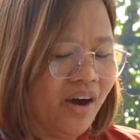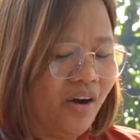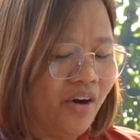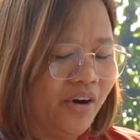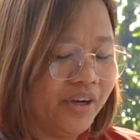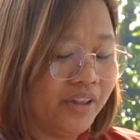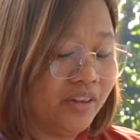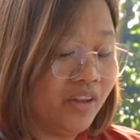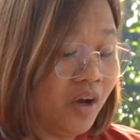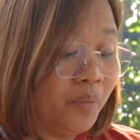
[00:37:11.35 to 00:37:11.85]

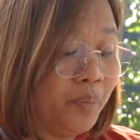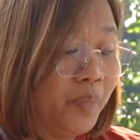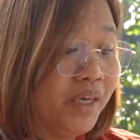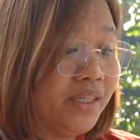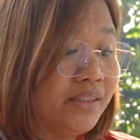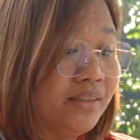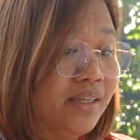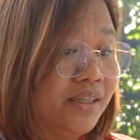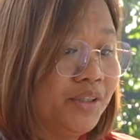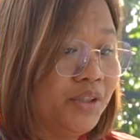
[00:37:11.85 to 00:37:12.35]
or
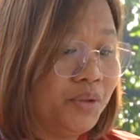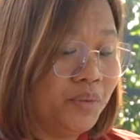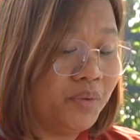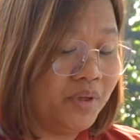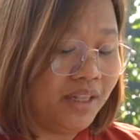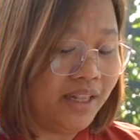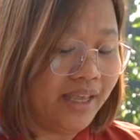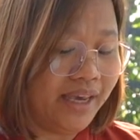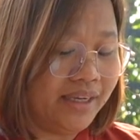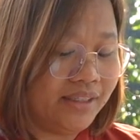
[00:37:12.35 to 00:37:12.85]
topics that you
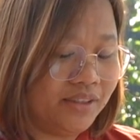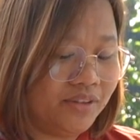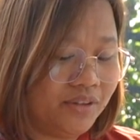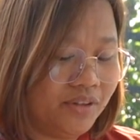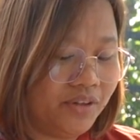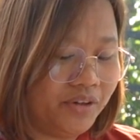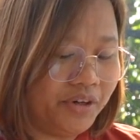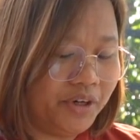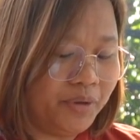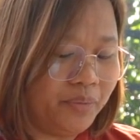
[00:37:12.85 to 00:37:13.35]
would like to
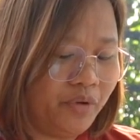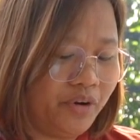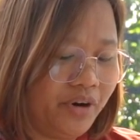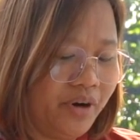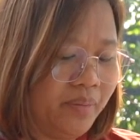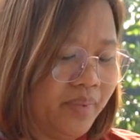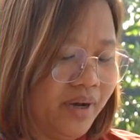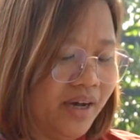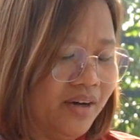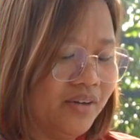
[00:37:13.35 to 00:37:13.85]
learn
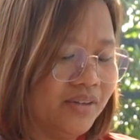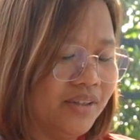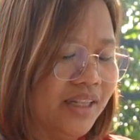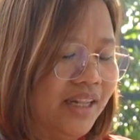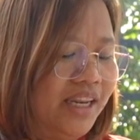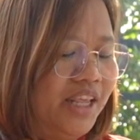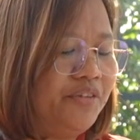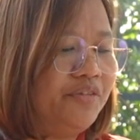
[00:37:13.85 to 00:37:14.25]
more about?